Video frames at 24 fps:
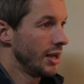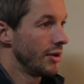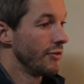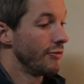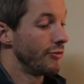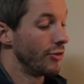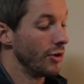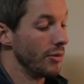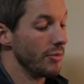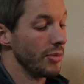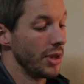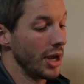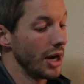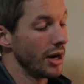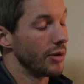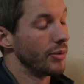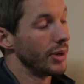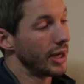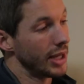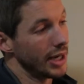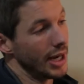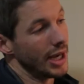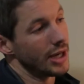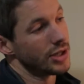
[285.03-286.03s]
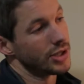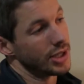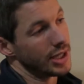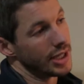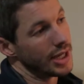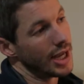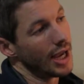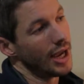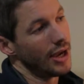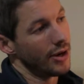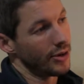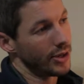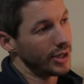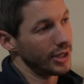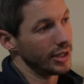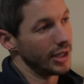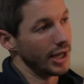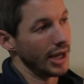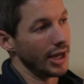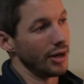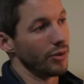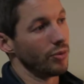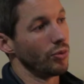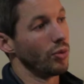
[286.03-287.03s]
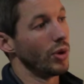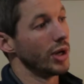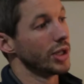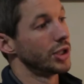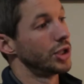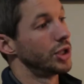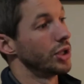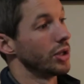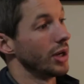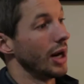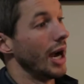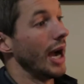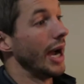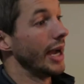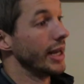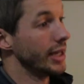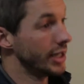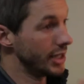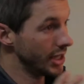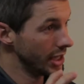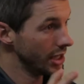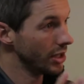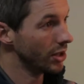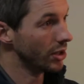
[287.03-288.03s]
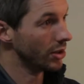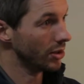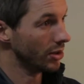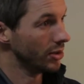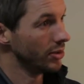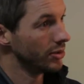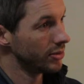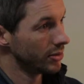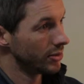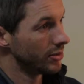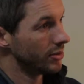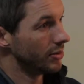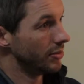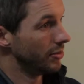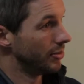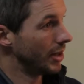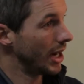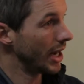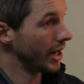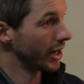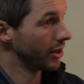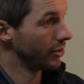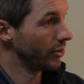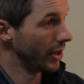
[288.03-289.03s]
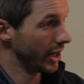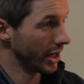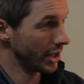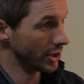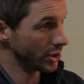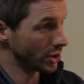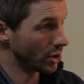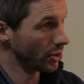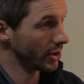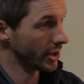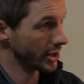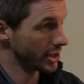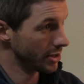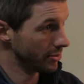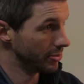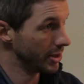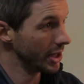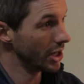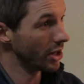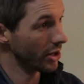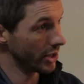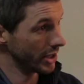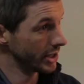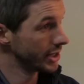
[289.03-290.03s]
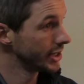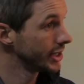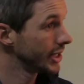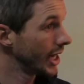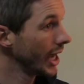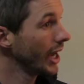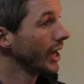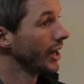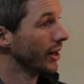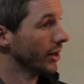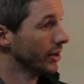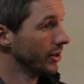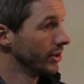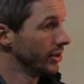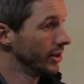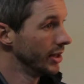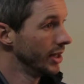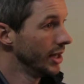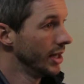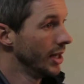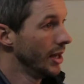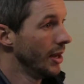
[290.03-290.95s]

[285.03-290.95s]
From there, we can actually calculate what your ideal body weight is going to be on a scale